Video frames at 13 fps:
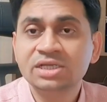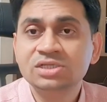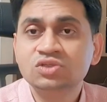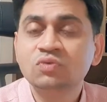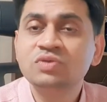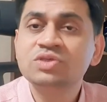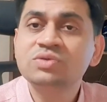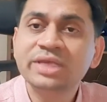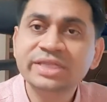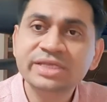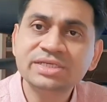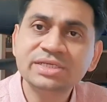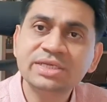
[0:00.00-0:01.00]
So
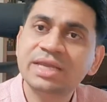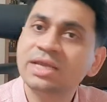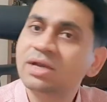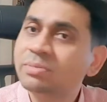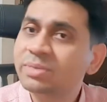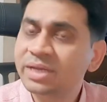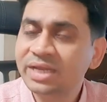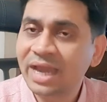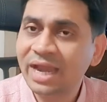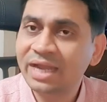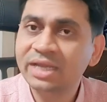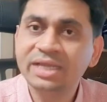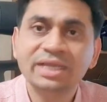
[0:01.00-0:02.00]
visualization can come
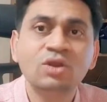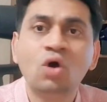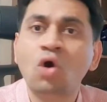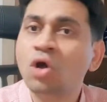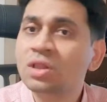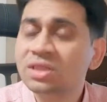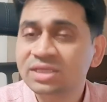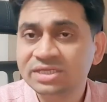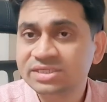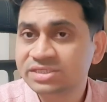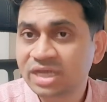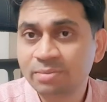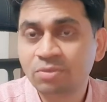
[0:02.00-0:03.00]
handy in all
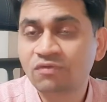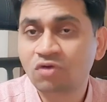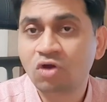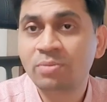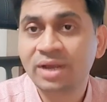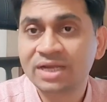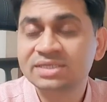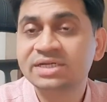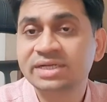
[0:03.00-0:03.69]
these type of formats,